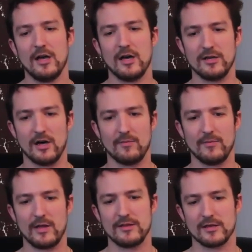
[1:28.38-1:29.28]
And
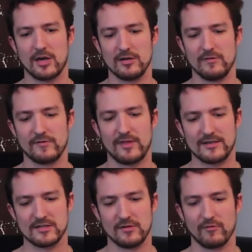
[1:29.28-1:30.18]
um, the kind of
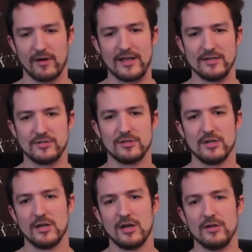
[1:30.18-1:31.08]
that sort of rage
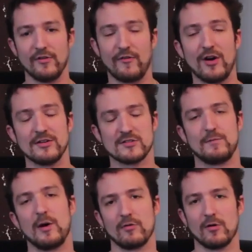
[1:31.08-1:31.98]
and defiance
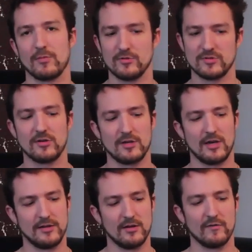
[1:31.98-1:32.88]
of punk rock, but also the
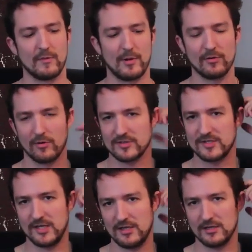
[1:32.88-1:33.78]
idea of a punk rock
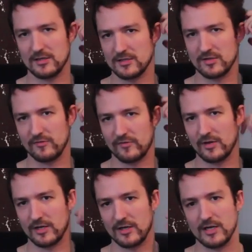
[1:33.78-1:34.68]
scene and a sort
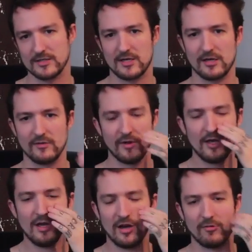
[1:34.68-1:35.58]
of a, a kind of
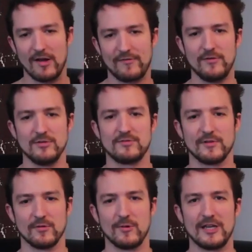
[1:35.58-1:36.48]
a refuge
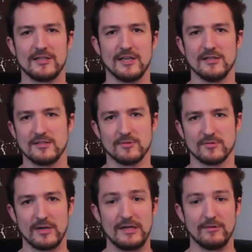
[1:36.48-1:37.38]
for the weird kids
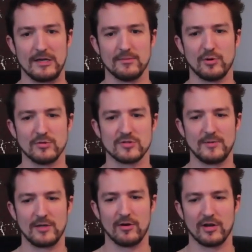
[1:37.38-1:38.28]
was really, really important to
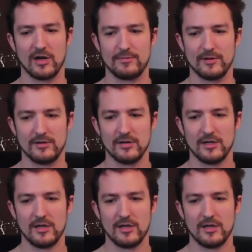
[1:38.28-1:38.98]
me growing up, and